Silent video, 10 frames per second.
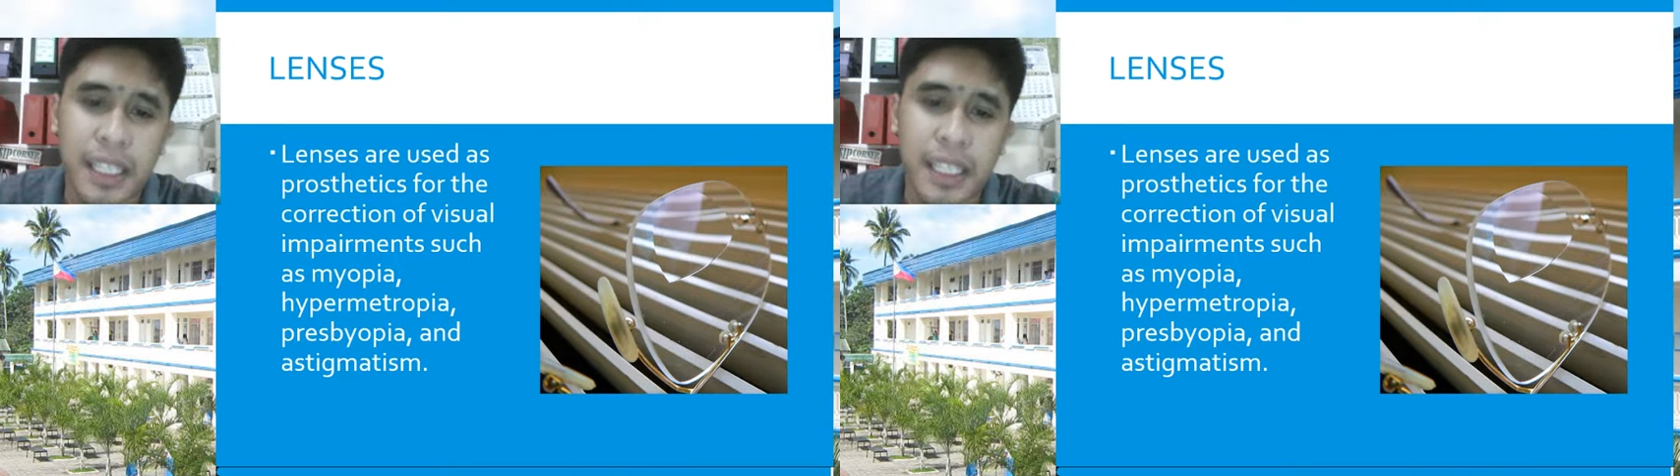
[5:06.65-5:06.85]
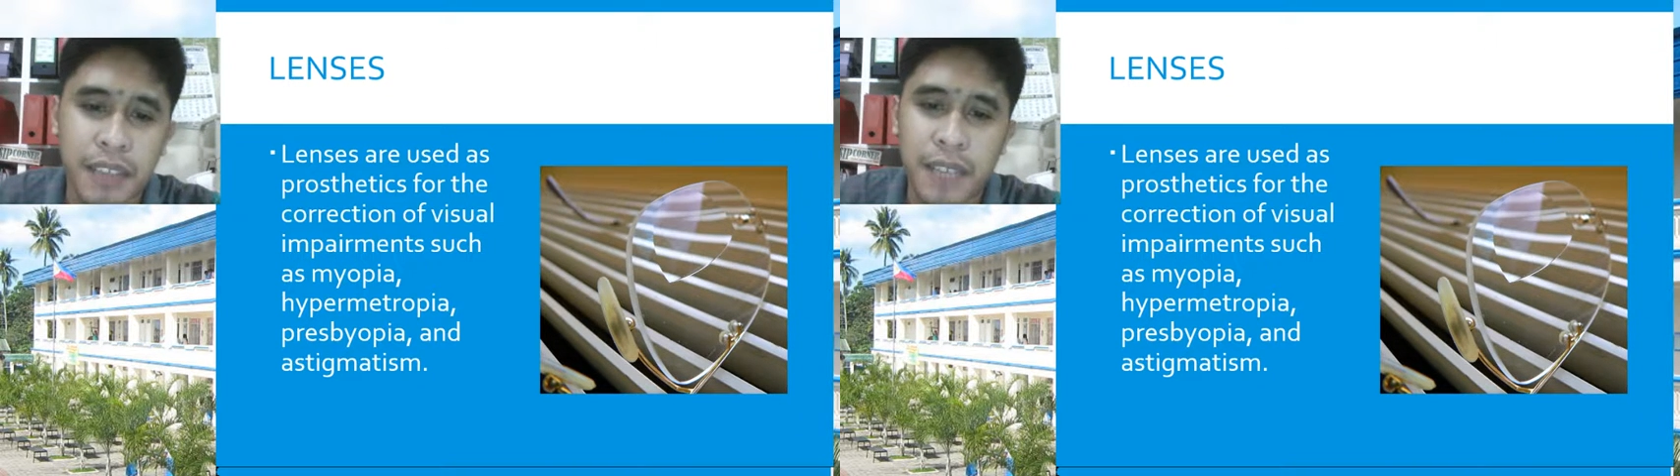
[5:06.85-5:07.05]

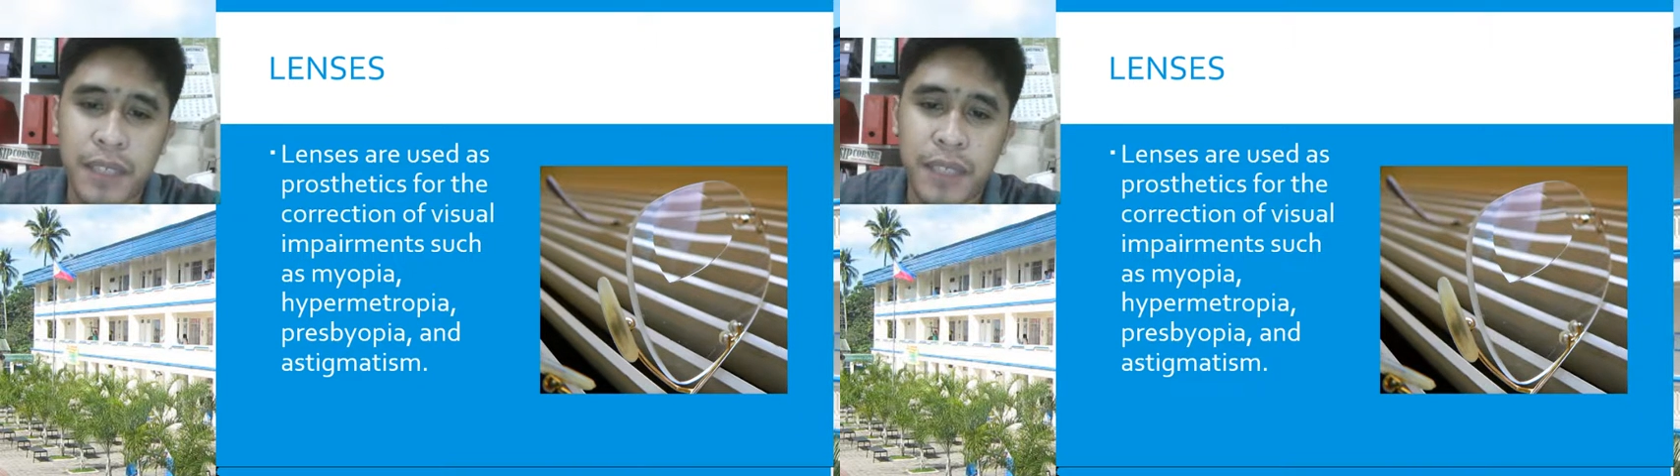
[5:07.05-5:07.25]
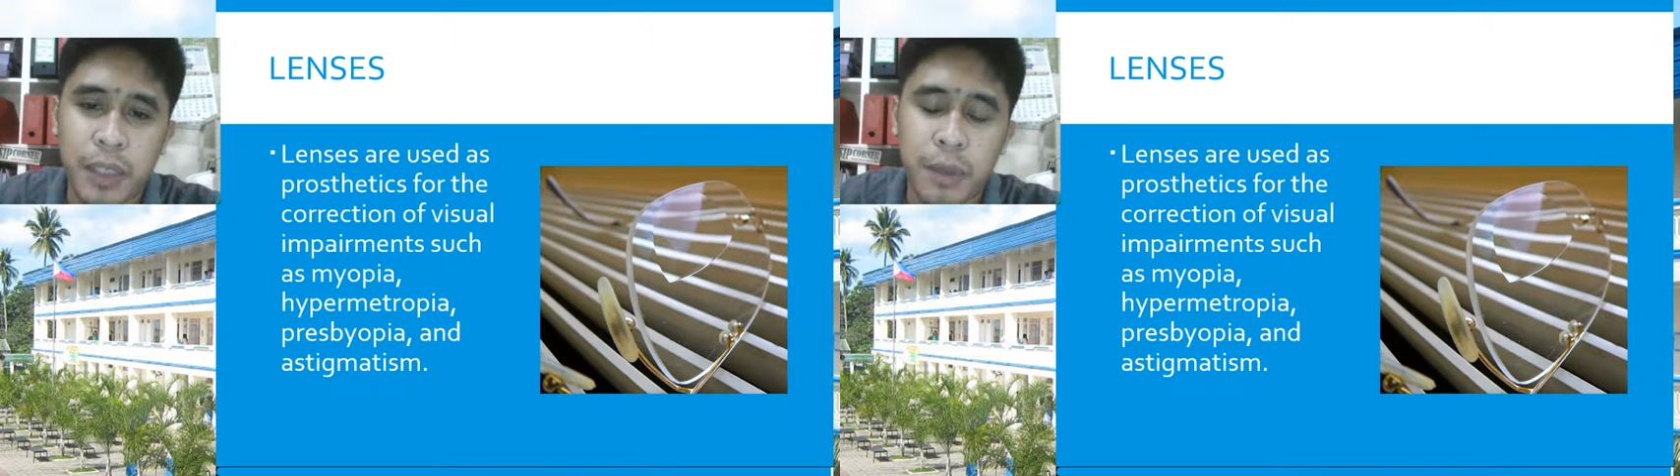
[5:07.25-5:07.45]
a
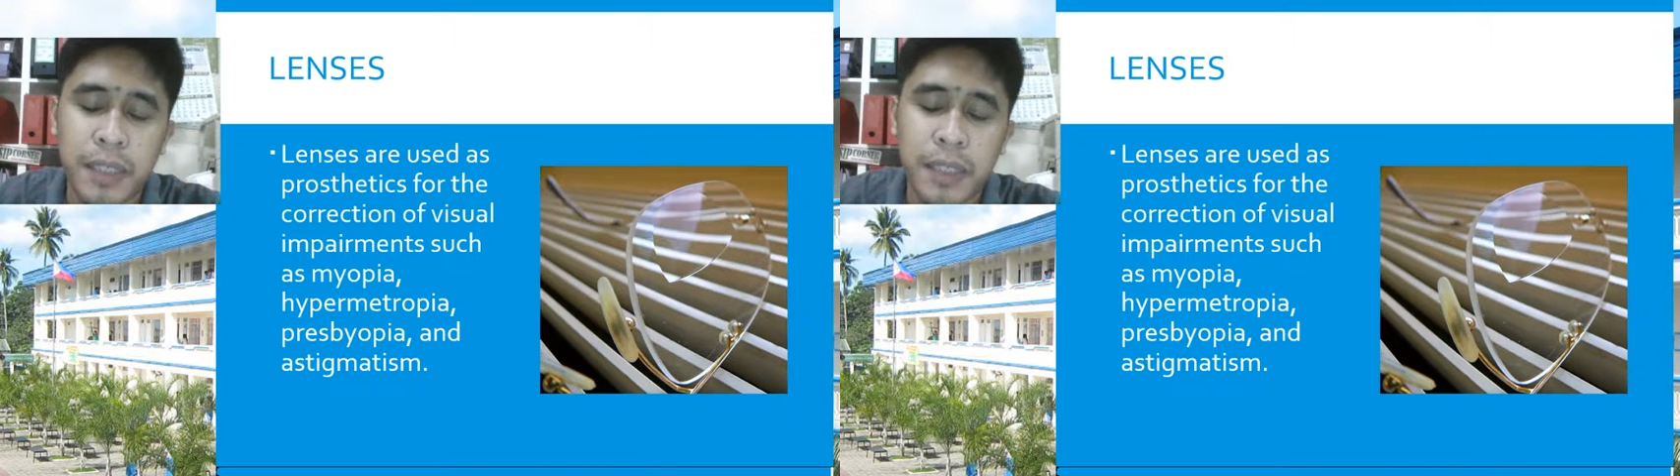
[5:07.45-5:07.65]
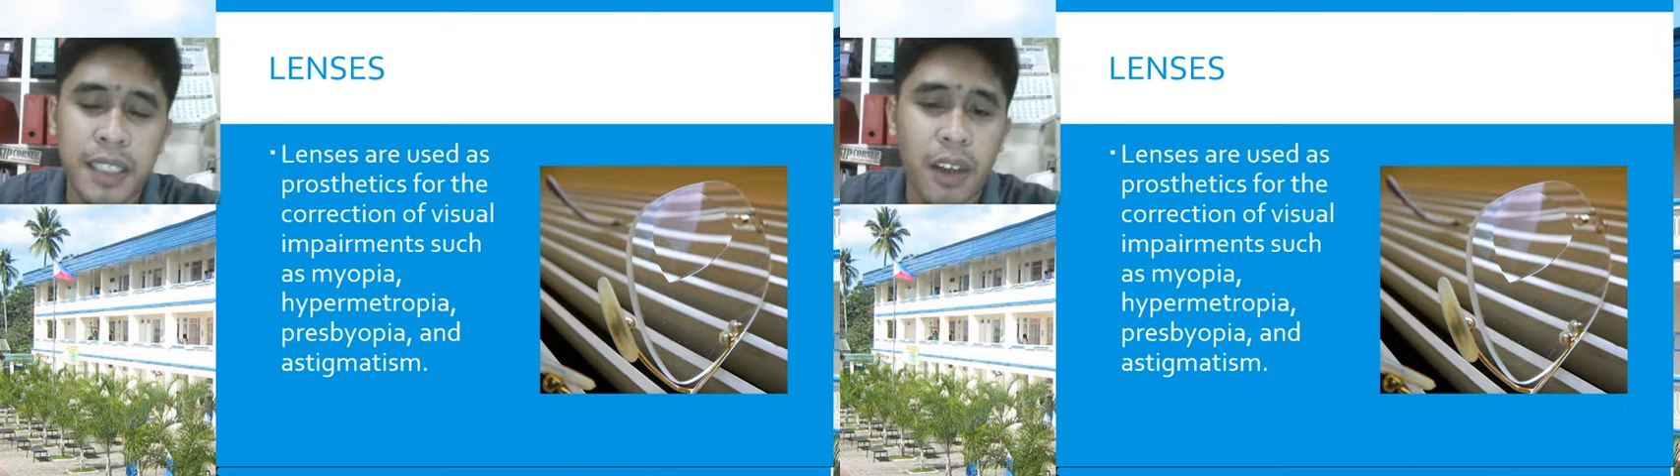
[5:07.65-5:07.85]
roughly
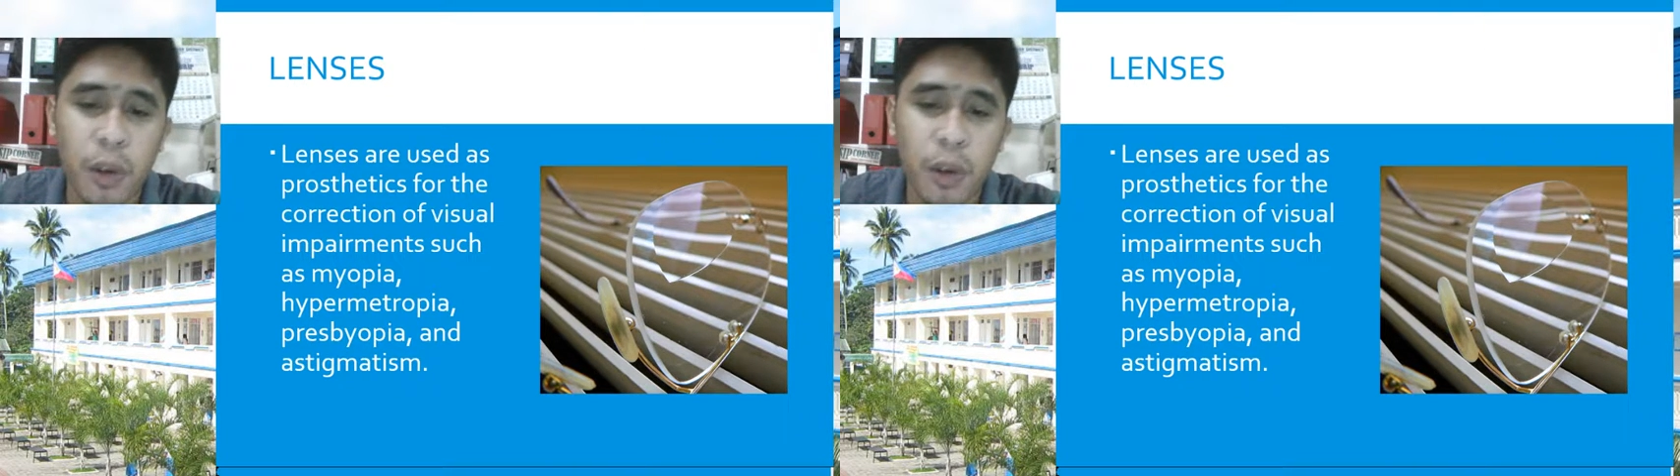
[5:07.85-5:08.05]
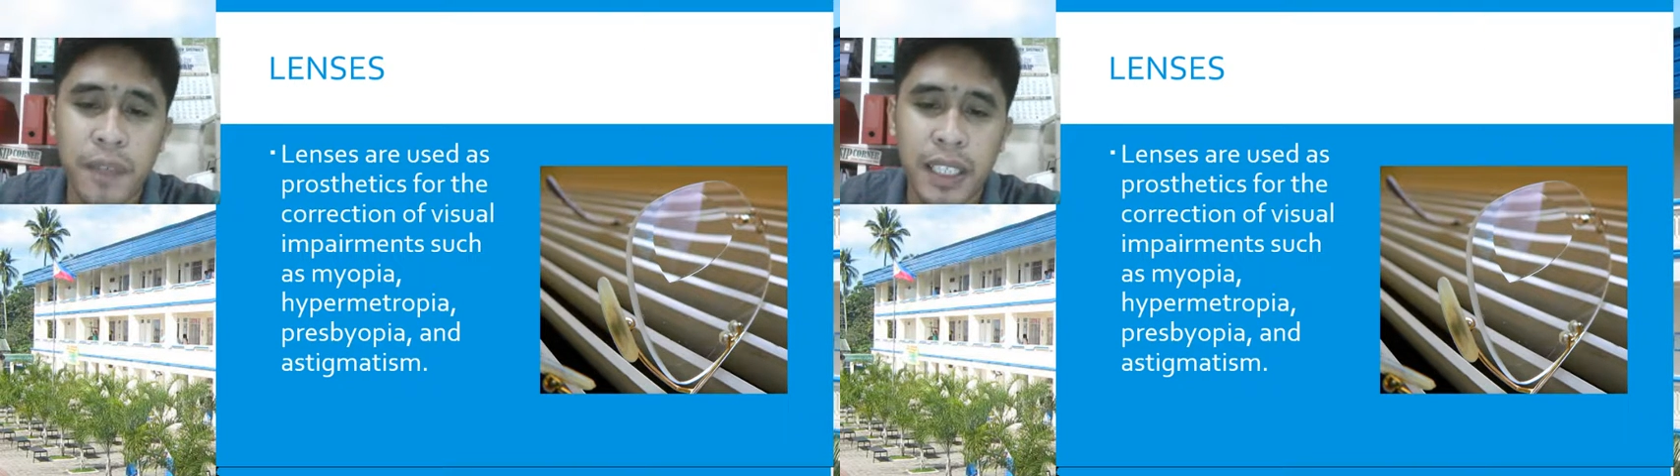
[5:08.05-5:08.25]

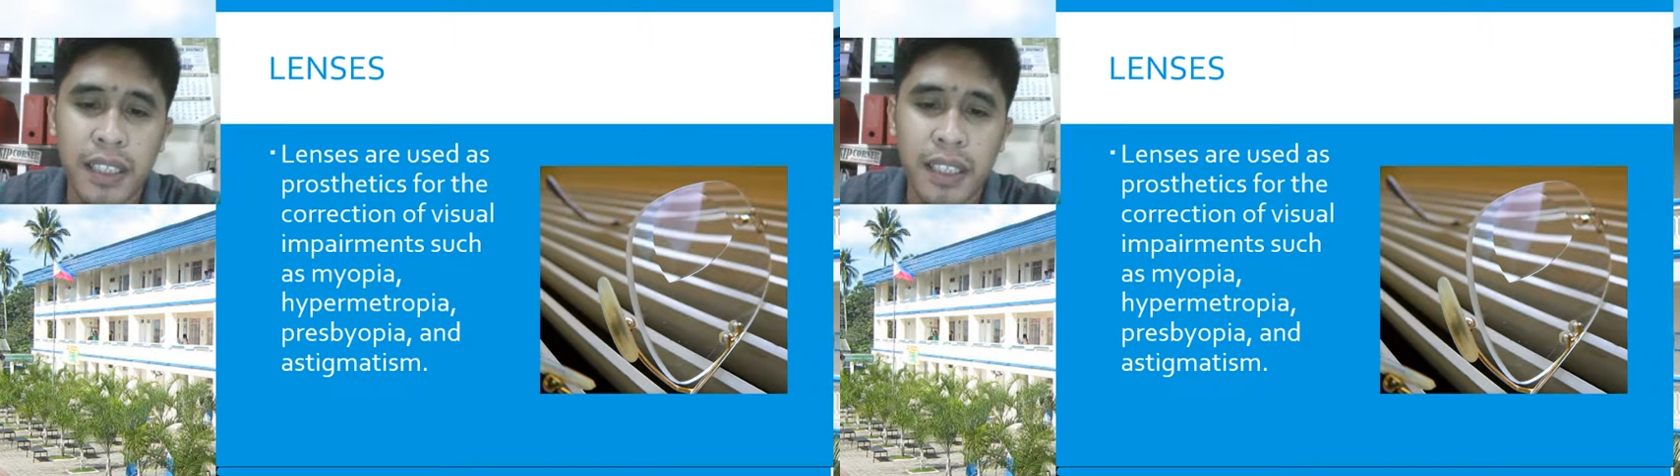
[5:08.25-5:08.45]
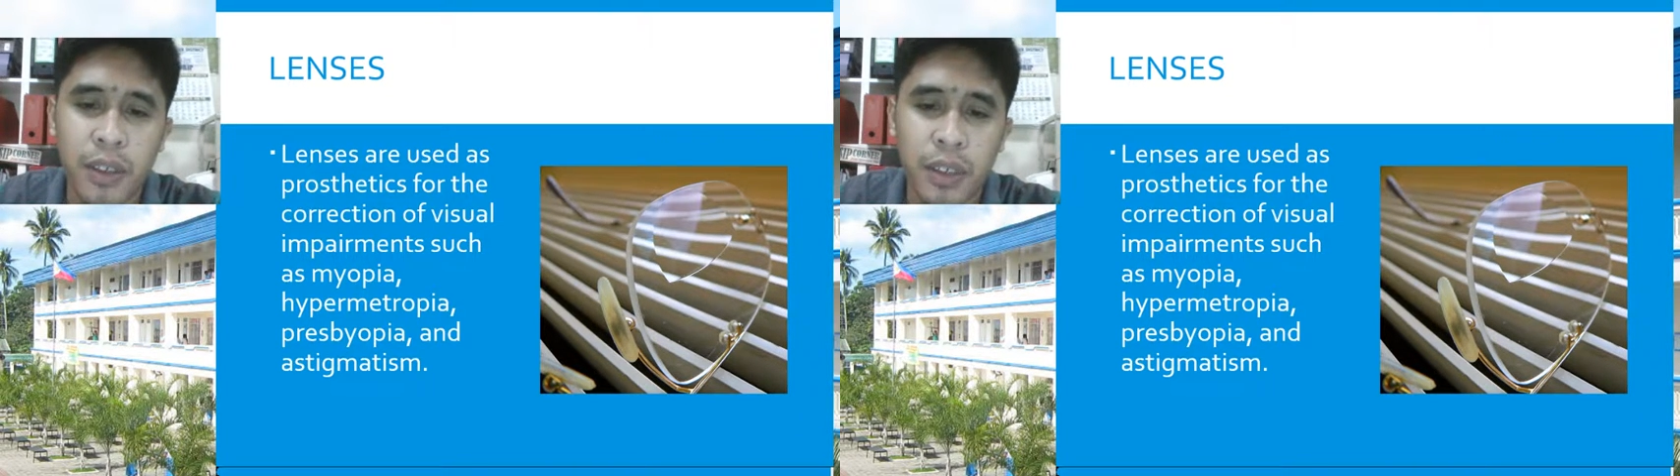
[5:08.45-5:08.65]

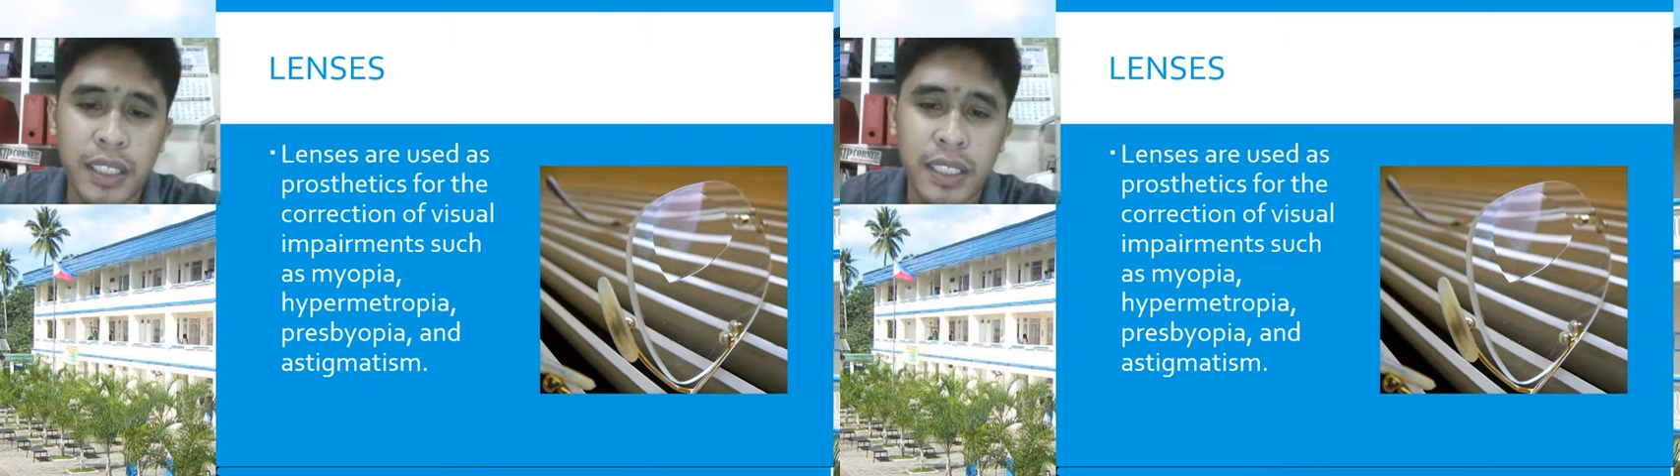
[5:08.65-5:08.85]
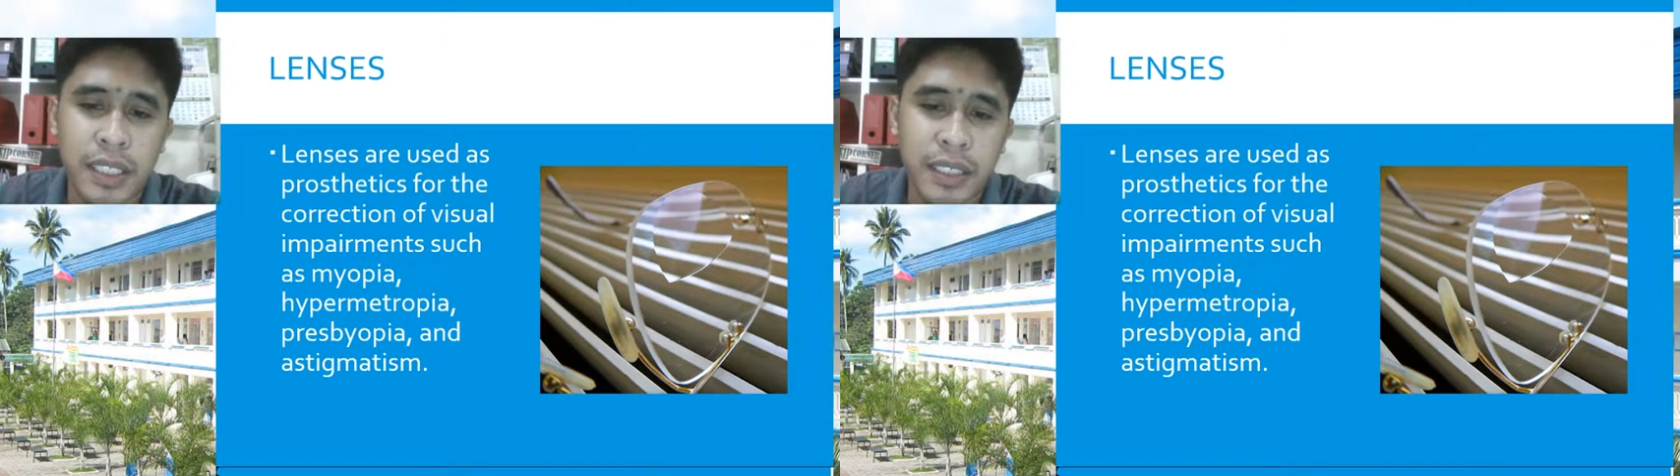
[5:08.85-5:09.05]
oval
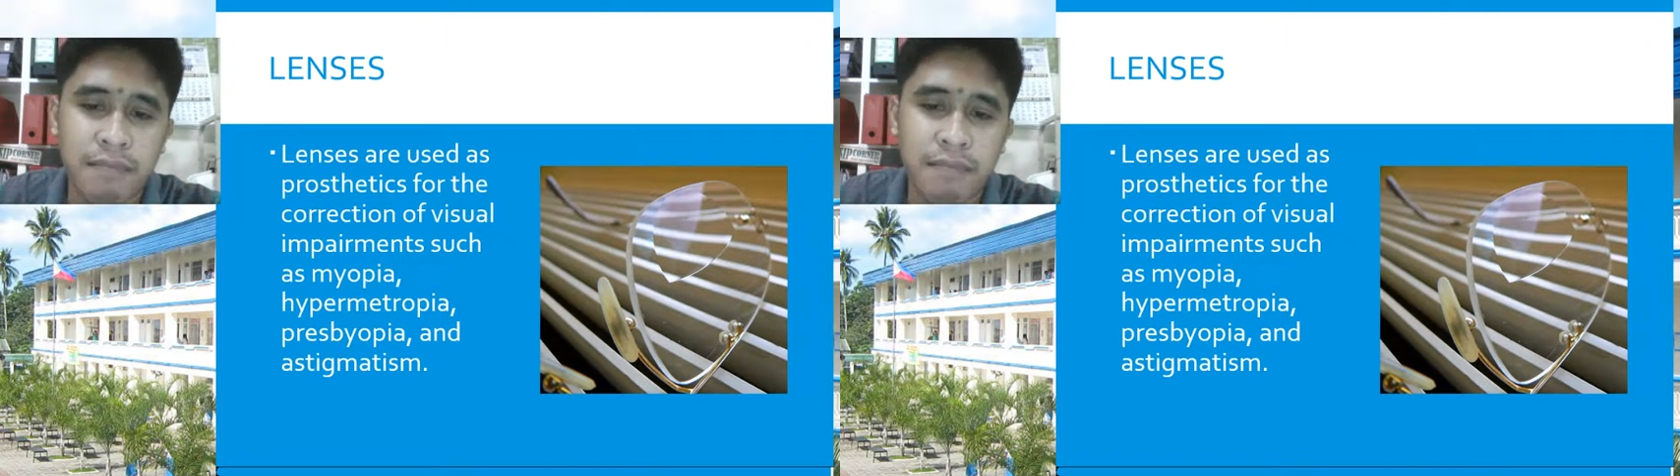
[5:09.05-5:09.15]
or